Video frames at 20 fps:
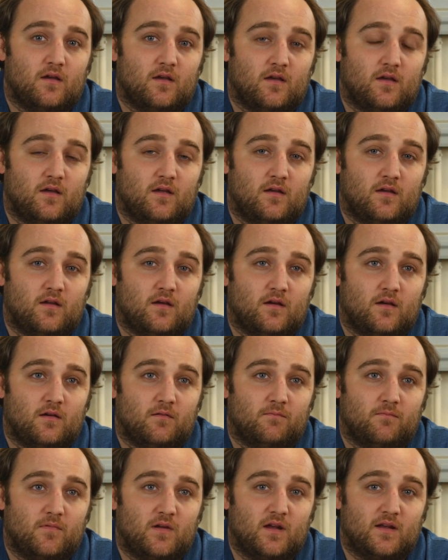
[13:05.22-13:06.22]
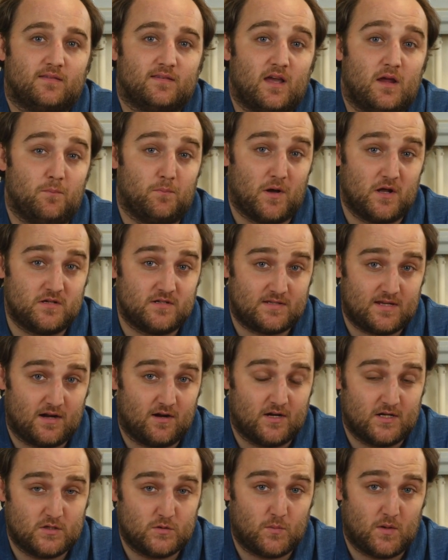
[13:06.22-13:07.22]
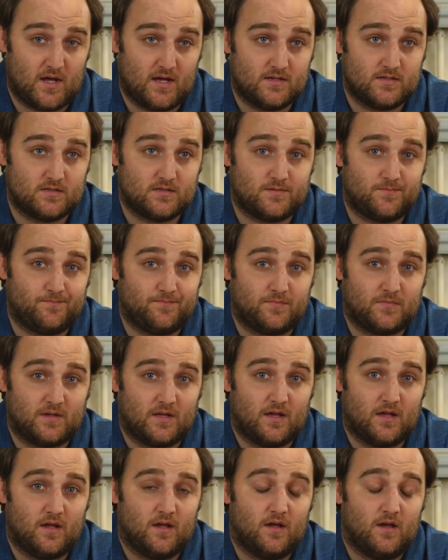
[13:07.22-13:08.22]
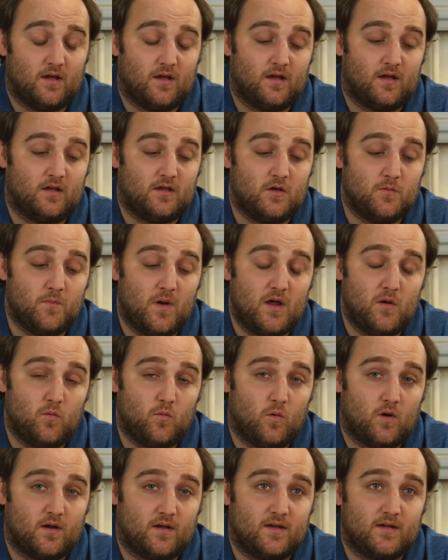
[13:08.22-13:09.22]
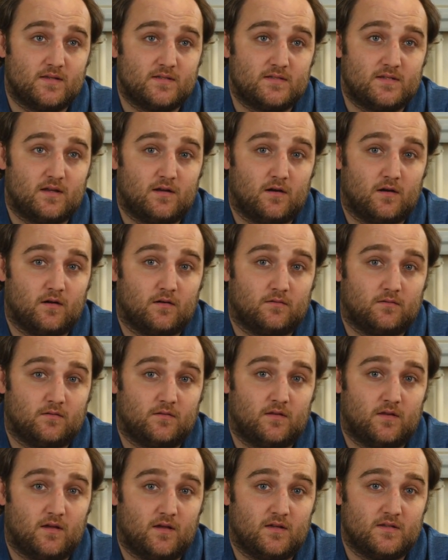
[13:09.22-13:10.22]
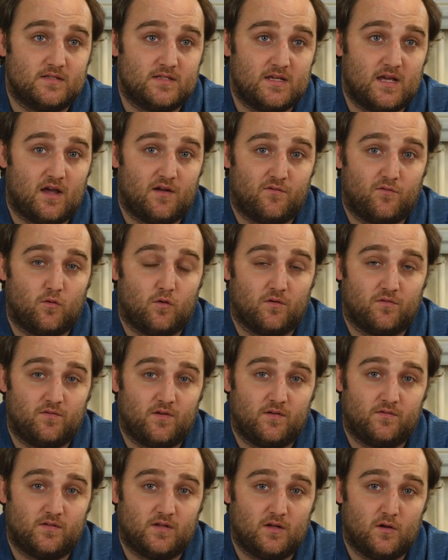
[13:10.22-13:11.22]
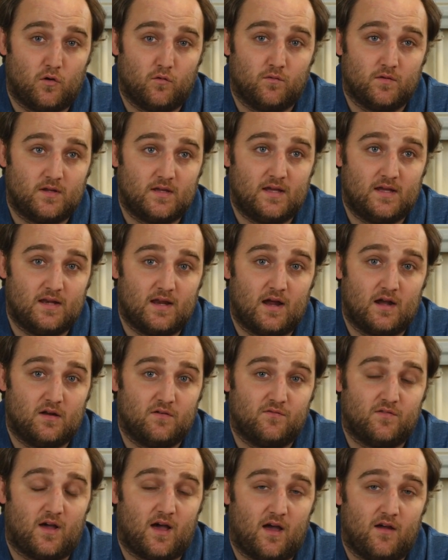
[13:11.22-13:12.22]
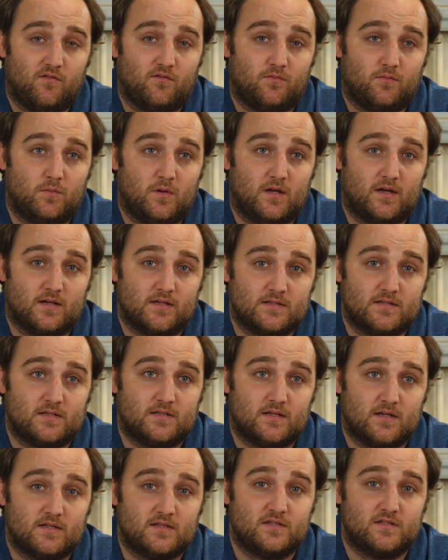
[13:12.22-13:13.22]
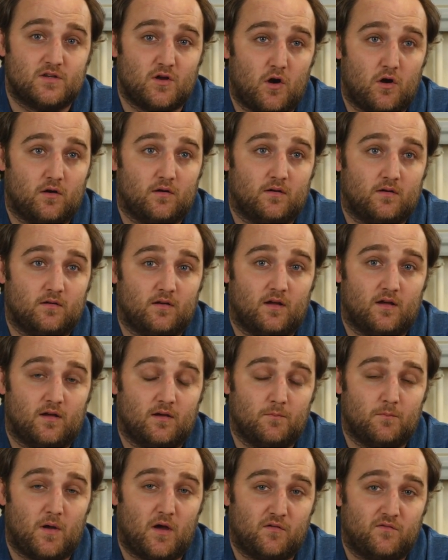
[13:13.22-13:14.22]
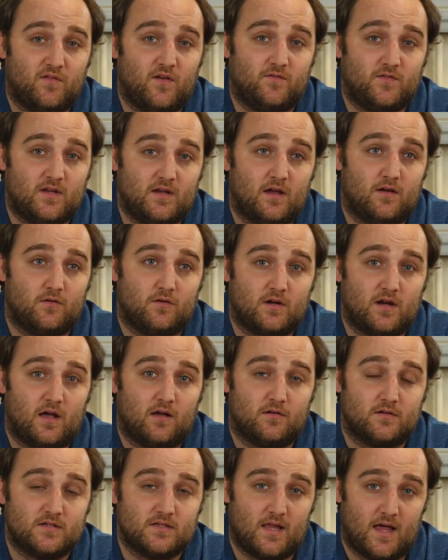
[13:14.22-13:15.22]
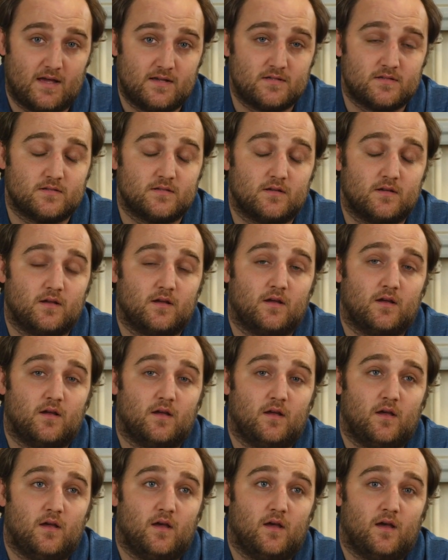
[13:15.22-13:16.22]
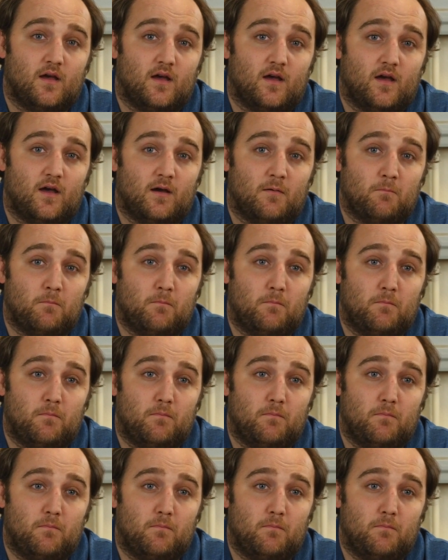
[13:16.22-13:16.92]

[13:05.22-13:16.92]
in, uh, in a tight budgetary space, uh, you might want to consider the TI 450 over the E95 because it does start uh, about $1,500 less. Um,